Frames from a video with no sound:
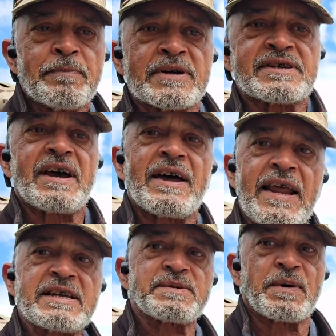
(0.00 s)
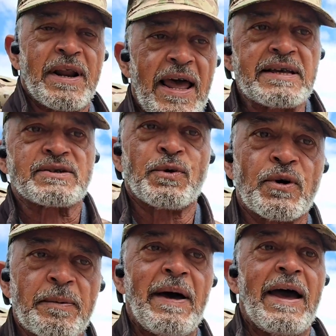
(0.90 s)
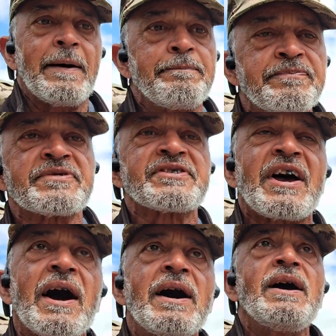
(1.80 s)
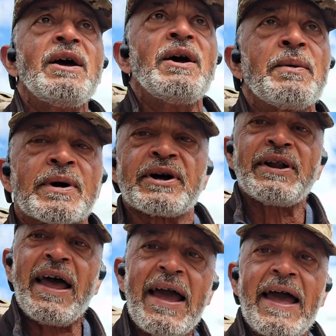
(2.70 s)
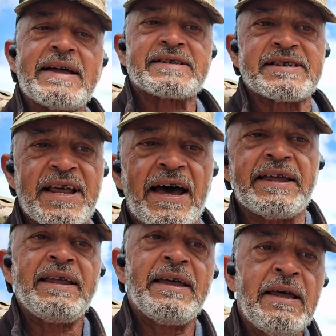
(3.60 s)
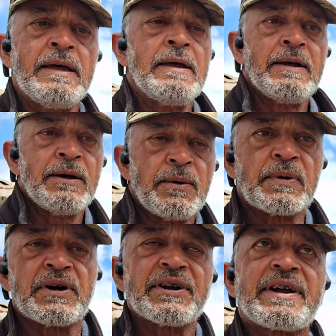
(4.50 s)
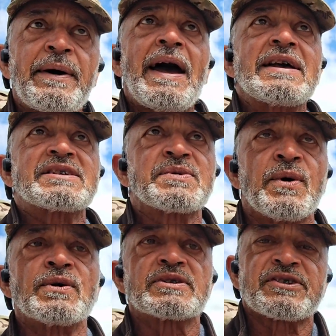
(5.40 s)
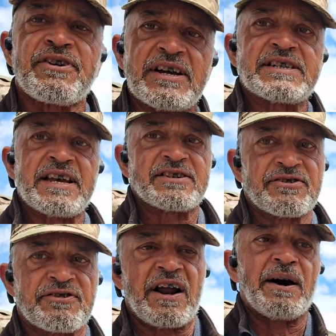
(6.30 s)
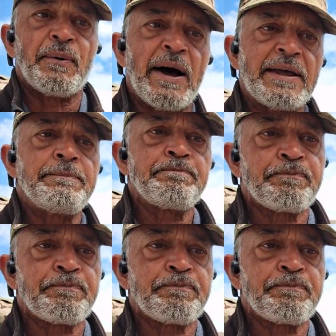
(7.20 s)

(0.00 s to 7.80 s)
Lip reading: But that's what that's all about. So we're going to head out today. We're going to go out towards the Great Central Railway